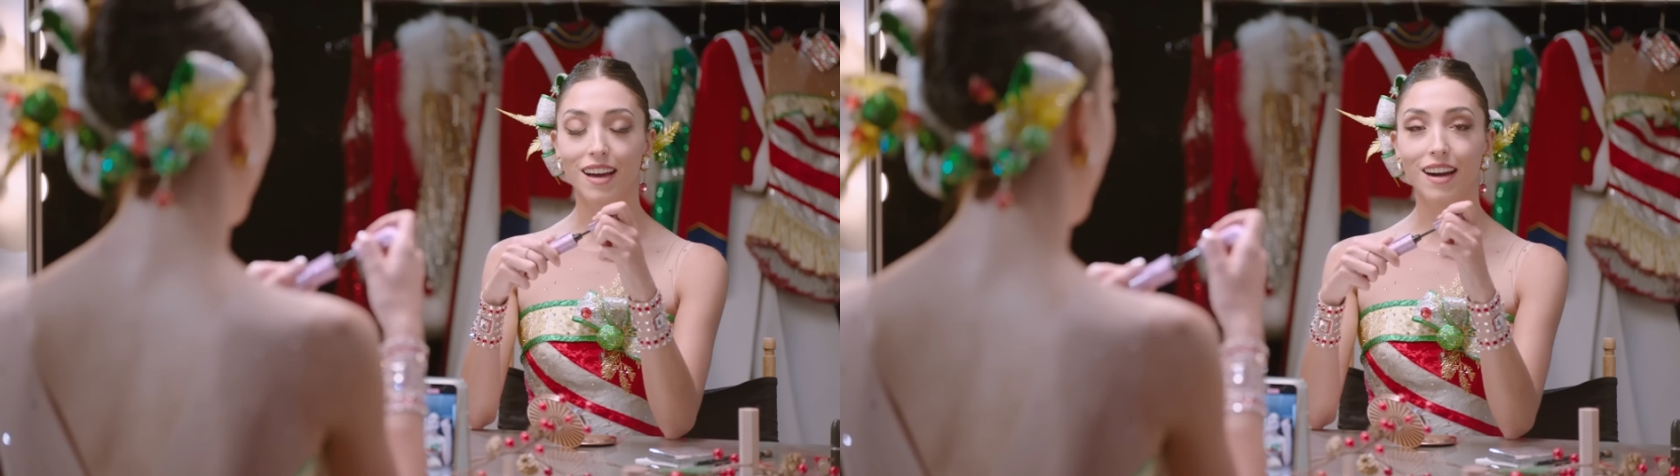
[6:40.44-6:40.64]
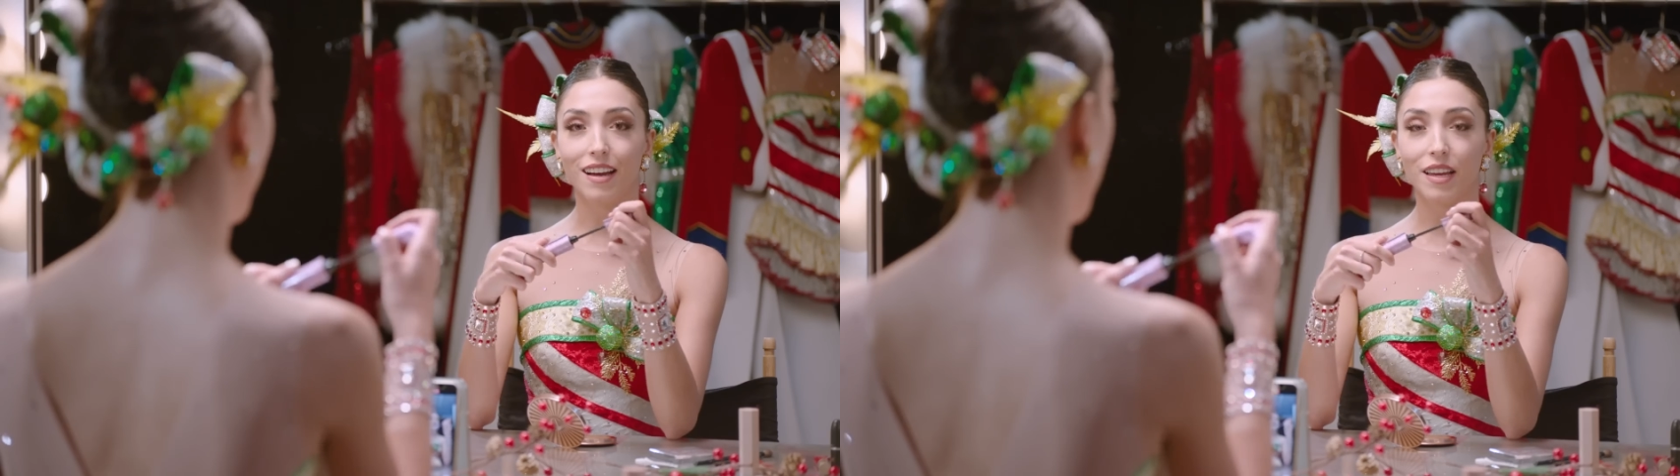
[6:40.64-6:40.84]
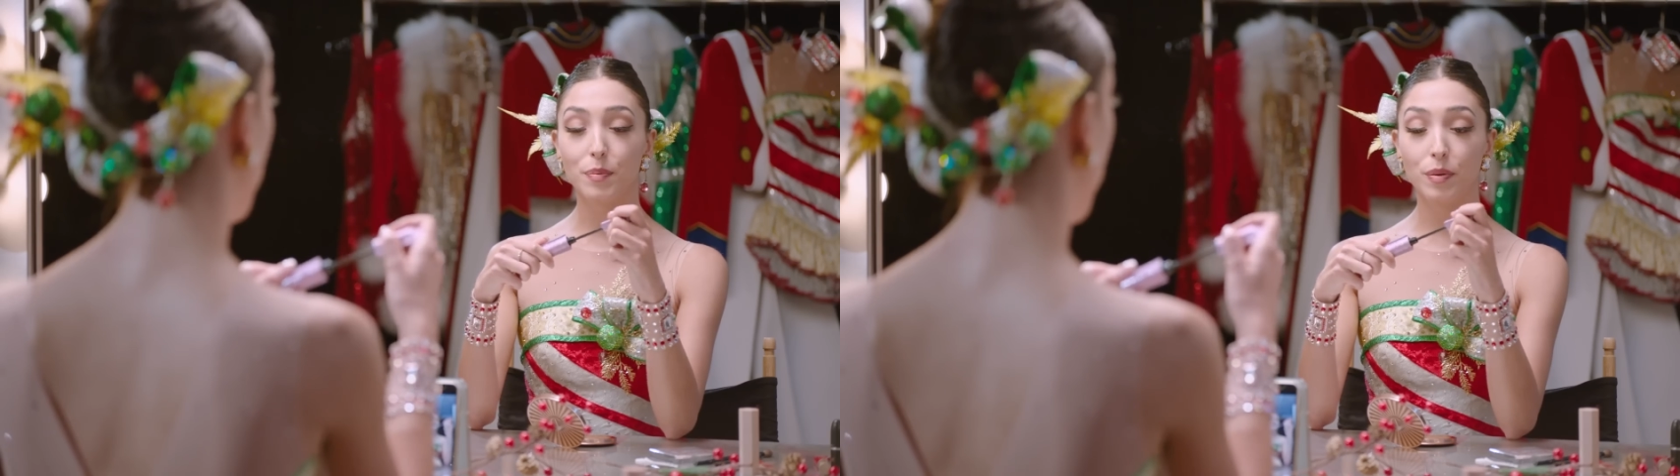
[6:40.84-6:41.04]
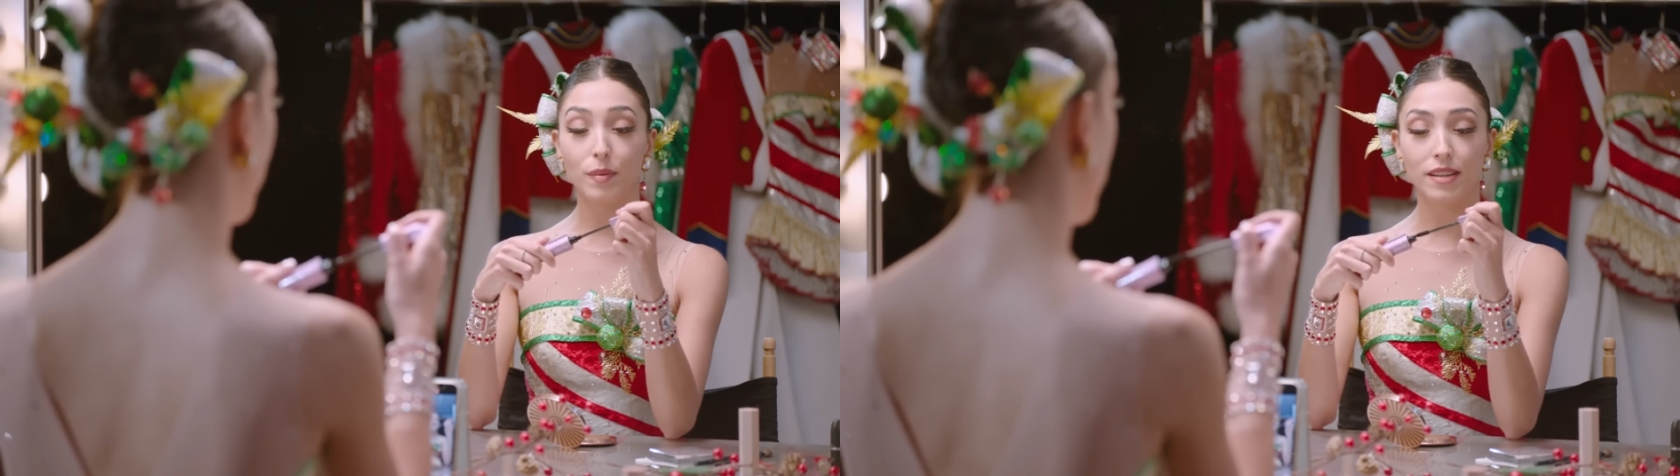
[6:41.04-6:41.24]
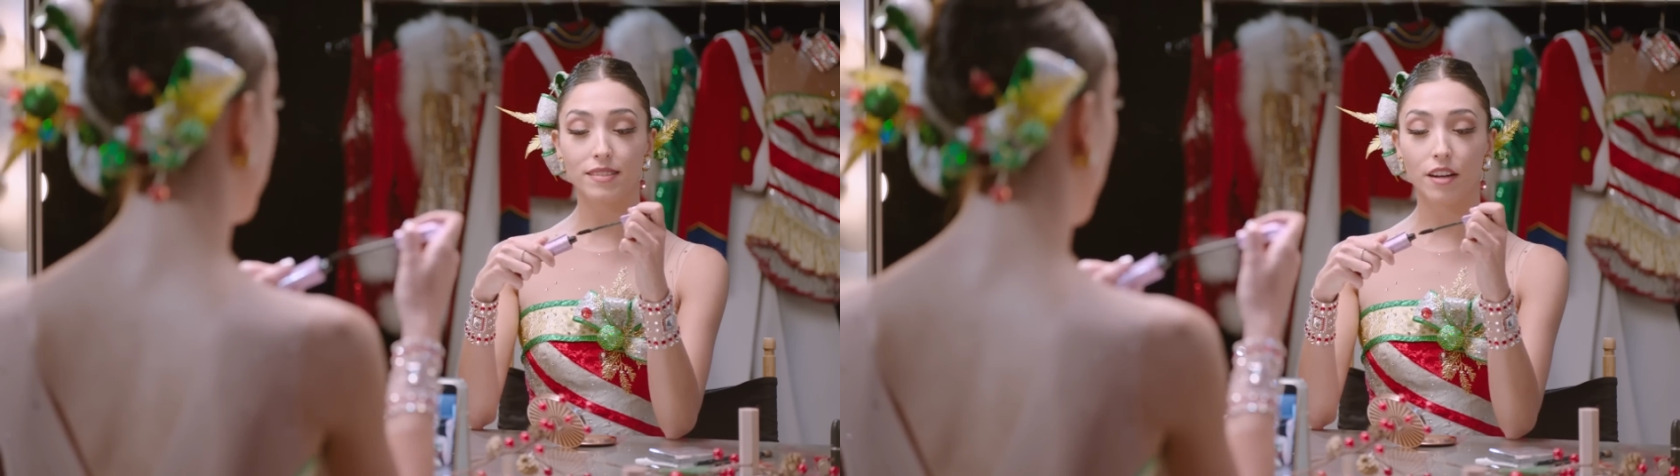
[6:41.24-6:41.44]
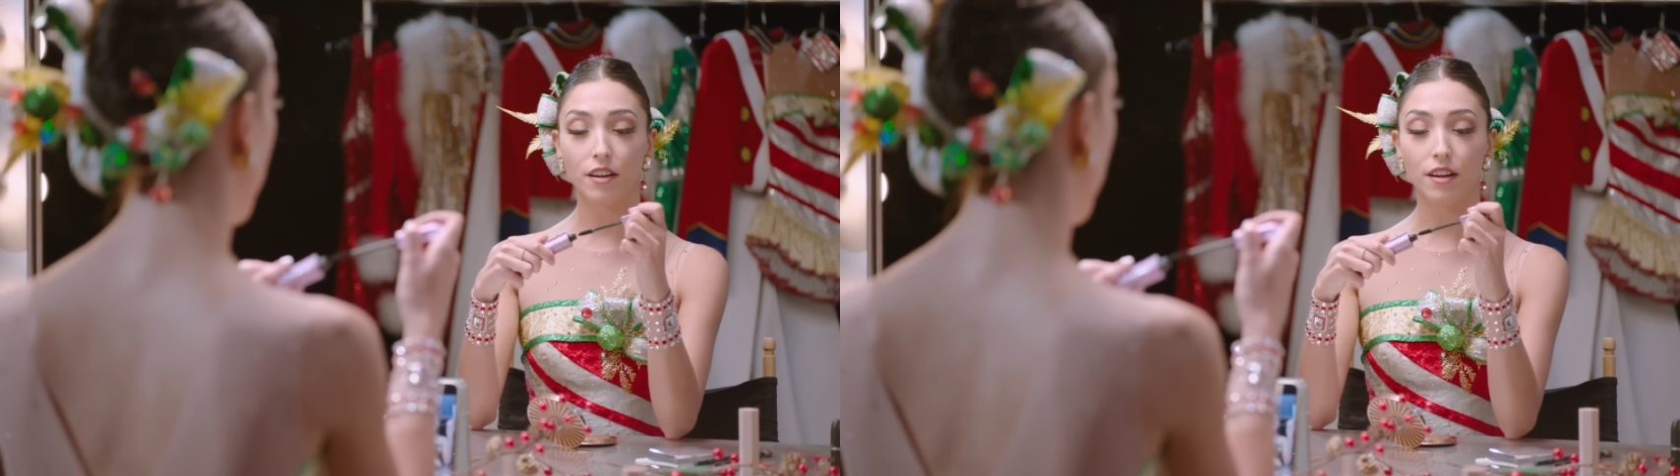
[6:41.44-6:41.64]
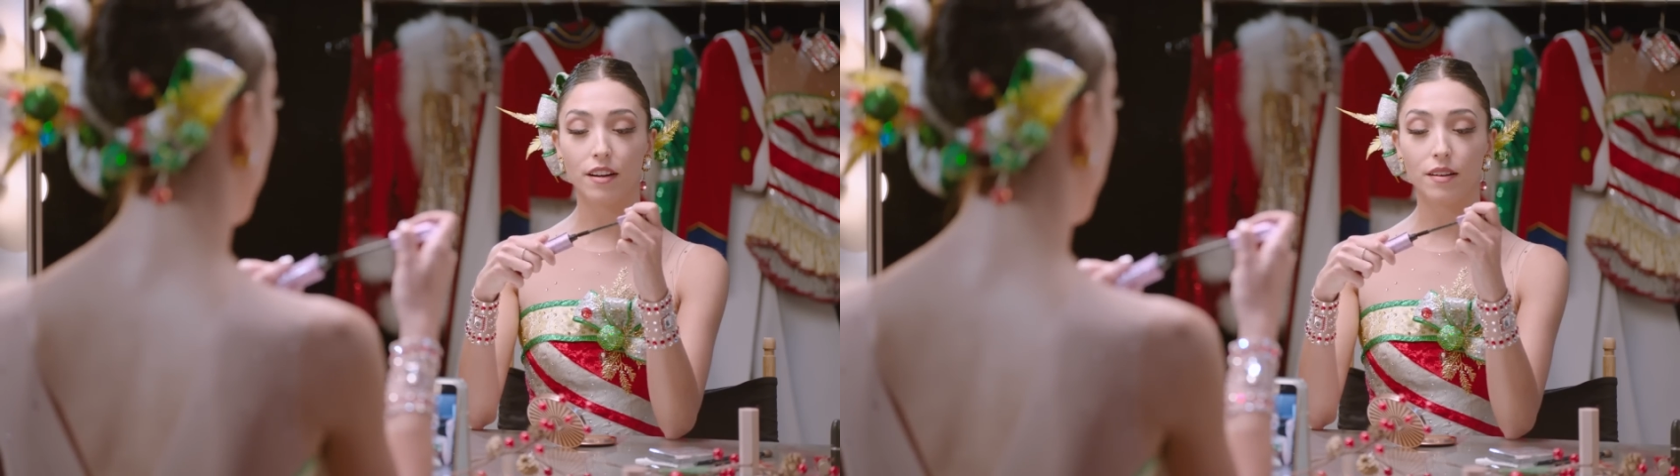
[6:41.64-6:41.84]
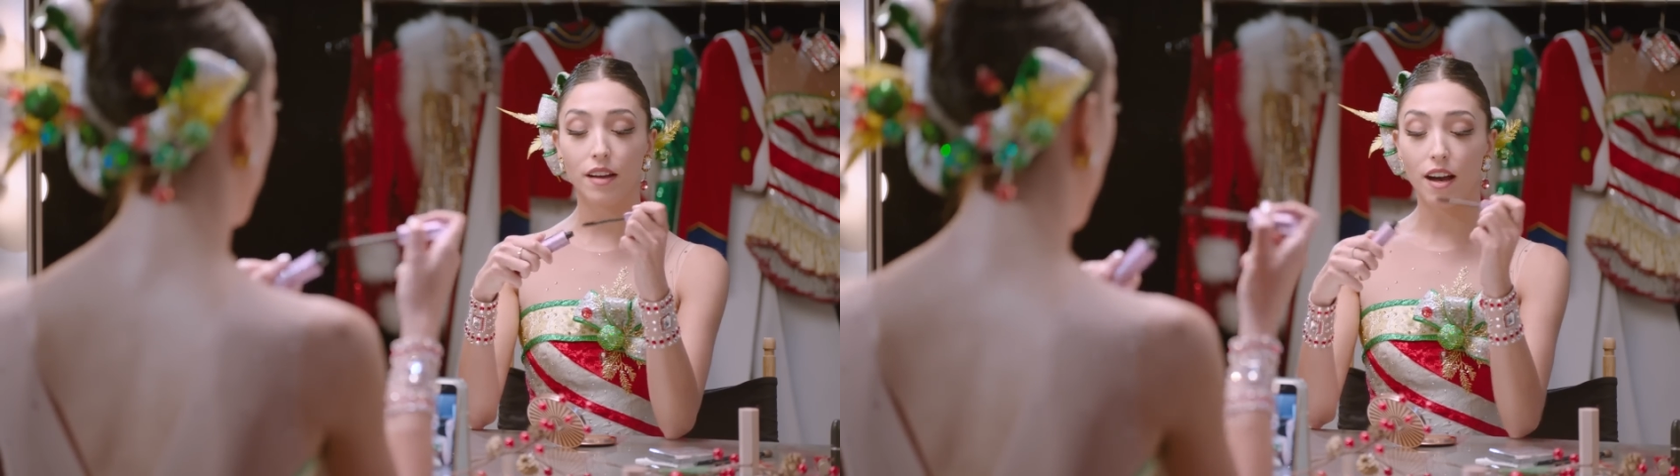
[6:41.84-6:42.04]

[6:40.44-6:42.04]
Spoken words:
I put mascara